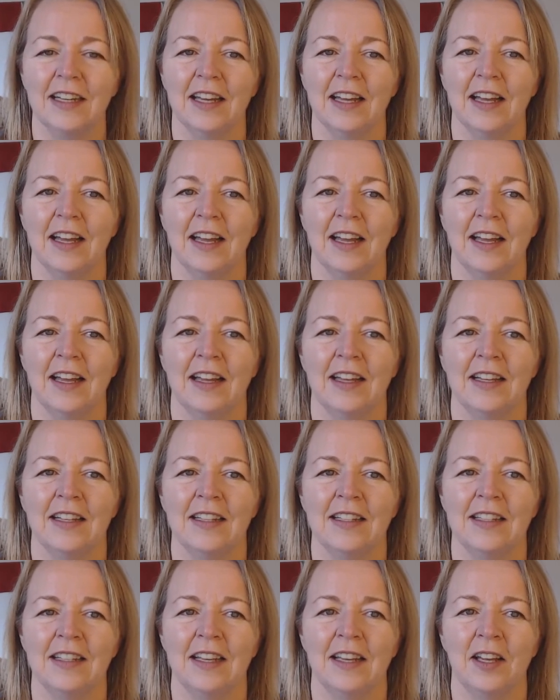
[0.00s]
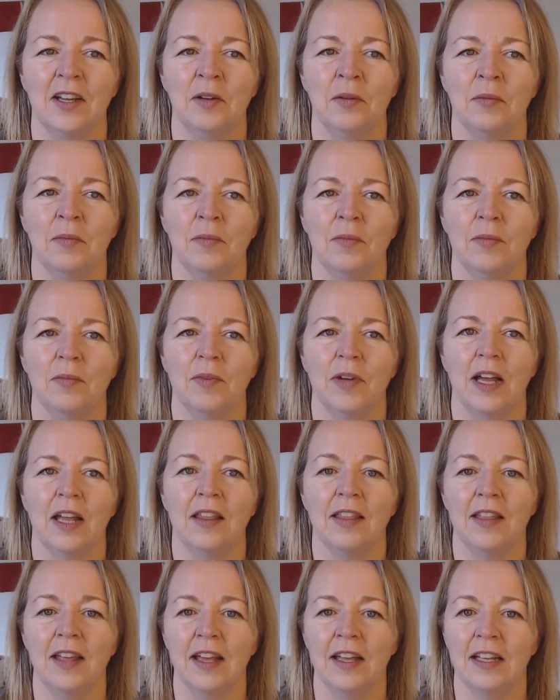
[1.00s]
And
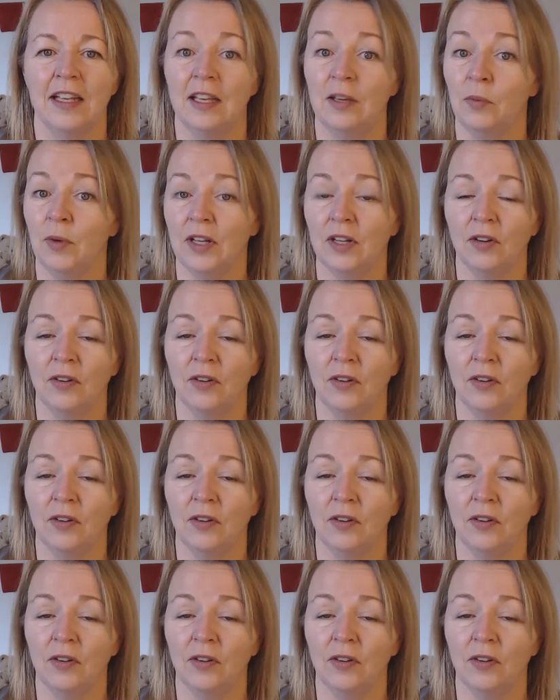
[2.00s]
then he went